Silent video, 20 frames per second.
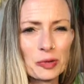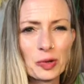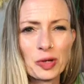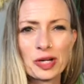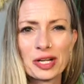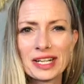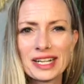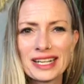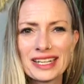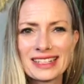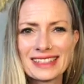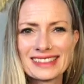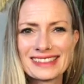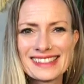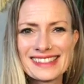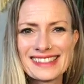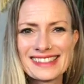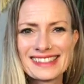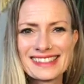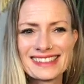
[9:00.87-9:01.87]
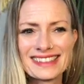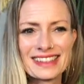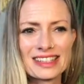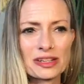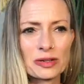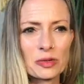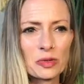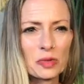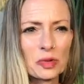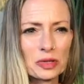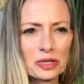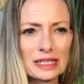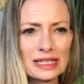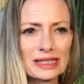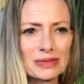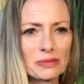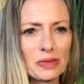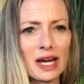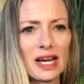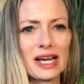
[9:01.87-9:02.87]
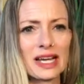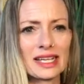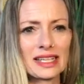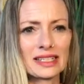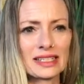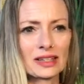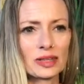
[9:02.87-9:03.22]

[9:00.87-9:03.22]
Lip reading: worries, their worried mind,